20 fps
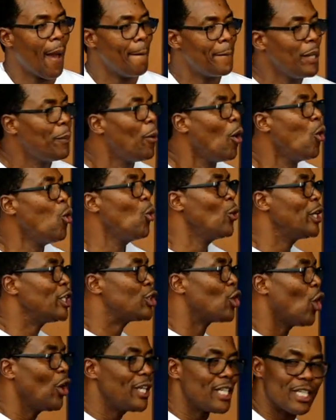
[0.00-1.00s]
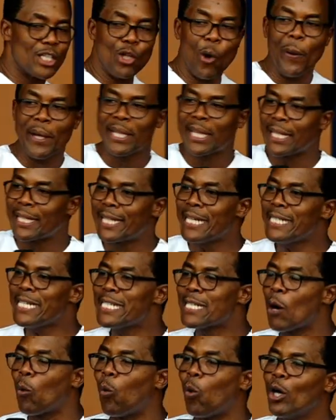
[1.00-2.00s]
People who rejoice, knowing that this is
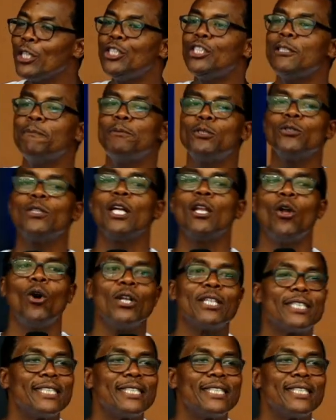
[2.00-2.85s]
a worship to the Lord.